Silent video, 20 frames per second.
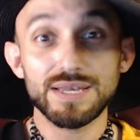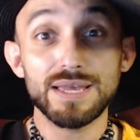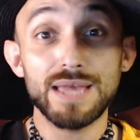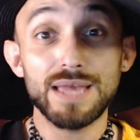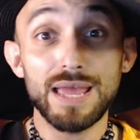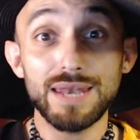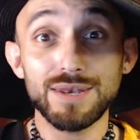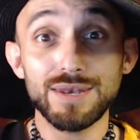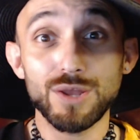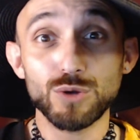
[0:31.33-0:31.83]

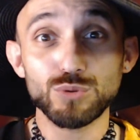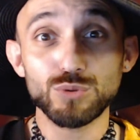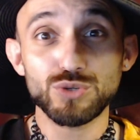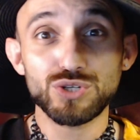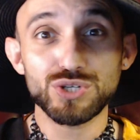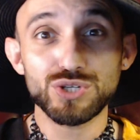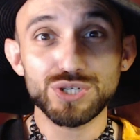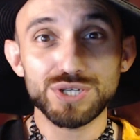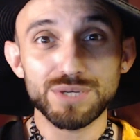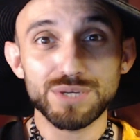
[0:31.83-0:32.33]
Hello,
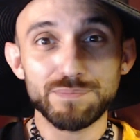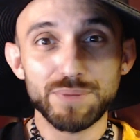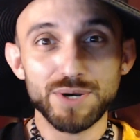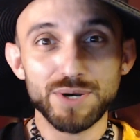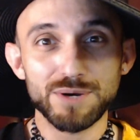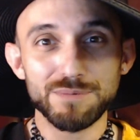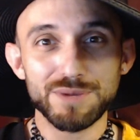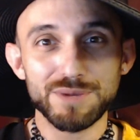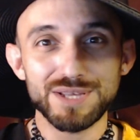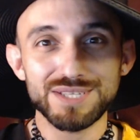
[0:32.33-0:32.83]
sugar
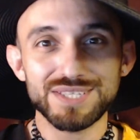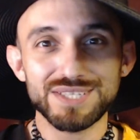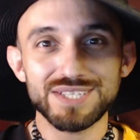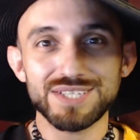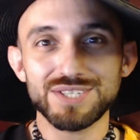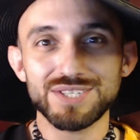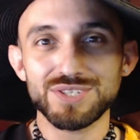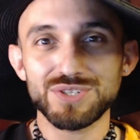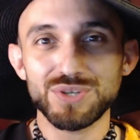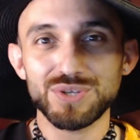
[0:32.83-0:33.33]
pumpkins.
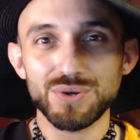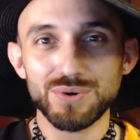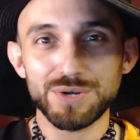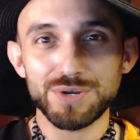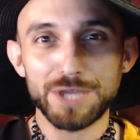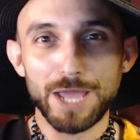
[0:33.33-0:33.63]
This is your